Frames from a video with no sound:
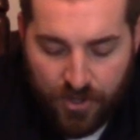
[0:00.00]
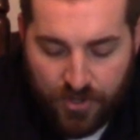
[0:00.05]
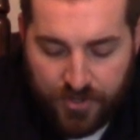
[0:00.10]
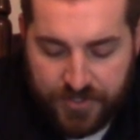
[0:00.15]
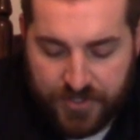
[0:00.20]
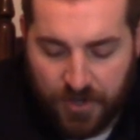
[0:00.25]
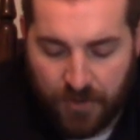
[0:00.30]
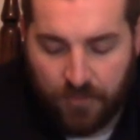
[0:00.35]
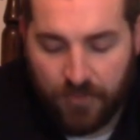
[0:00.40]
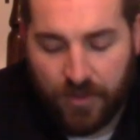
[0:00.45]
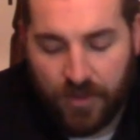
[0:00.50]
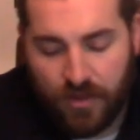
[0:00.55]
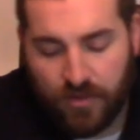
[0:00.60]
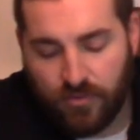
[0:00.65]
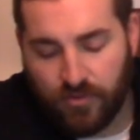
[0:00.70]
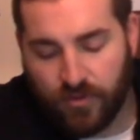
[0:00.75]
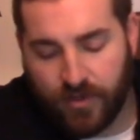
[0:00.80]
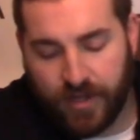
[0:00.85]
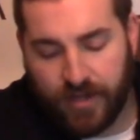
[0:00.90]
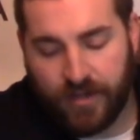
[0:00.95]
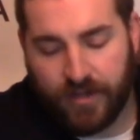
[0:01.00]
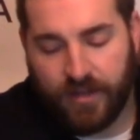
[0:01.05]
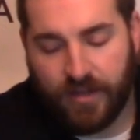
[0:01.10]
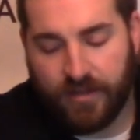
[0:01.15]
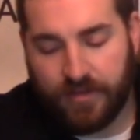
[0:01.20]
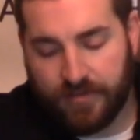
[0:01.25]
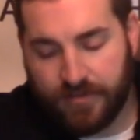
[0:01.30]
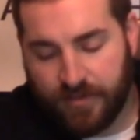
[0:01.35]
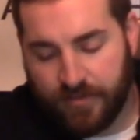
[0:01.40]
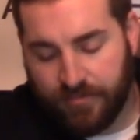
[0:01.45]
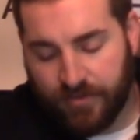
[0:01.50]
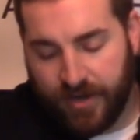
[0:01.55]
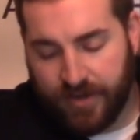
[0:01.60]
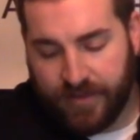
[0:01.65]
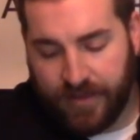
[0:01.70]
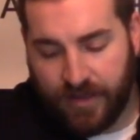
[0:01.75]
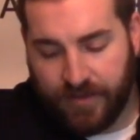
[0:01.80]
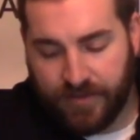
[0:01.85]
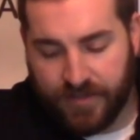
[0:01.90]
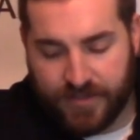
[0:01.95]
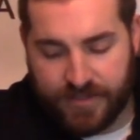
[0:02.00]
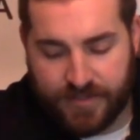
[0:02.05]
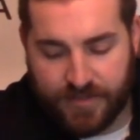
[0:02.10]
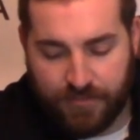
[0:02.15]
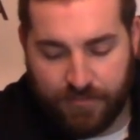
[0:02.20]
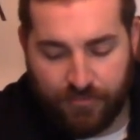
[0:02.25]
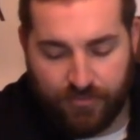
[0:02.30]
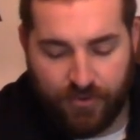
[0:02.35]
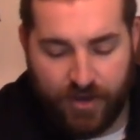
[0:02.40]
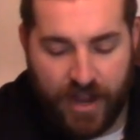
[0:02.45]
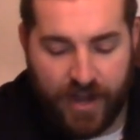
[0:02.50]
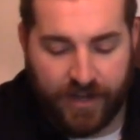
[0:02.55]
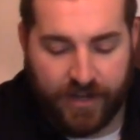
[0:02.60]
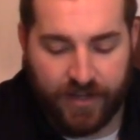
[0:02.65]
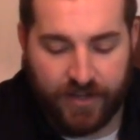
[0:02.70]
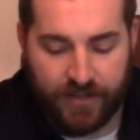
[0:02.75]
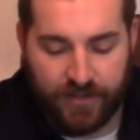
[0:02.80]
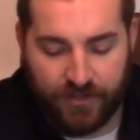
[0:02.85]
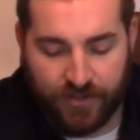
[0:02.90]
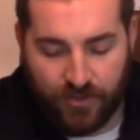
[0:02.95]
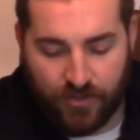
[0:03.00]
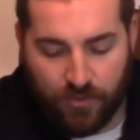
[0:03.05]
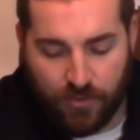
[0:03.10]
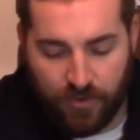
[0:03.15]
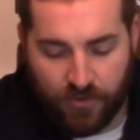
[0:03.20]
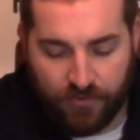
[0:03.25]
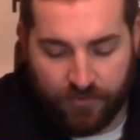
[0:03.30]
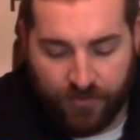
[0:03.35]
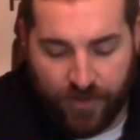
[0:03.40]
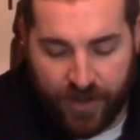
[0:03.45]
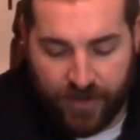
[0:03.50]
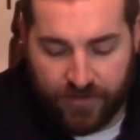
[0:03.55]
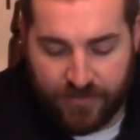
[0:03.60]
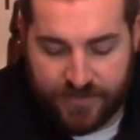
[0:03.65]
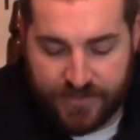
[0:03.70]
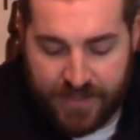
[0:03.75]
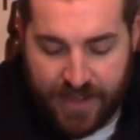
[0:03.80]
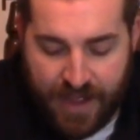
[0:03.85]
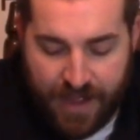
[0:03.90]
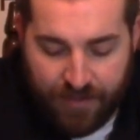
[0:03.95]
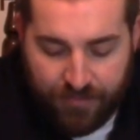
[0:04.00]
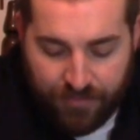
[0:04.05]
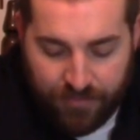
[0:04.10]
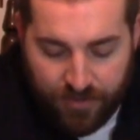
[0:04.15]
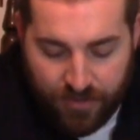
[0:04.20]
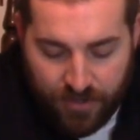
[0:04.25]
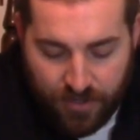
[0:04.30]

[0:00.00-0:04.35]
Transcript: So looking into break down this bracket in the quarterfinals, Zapf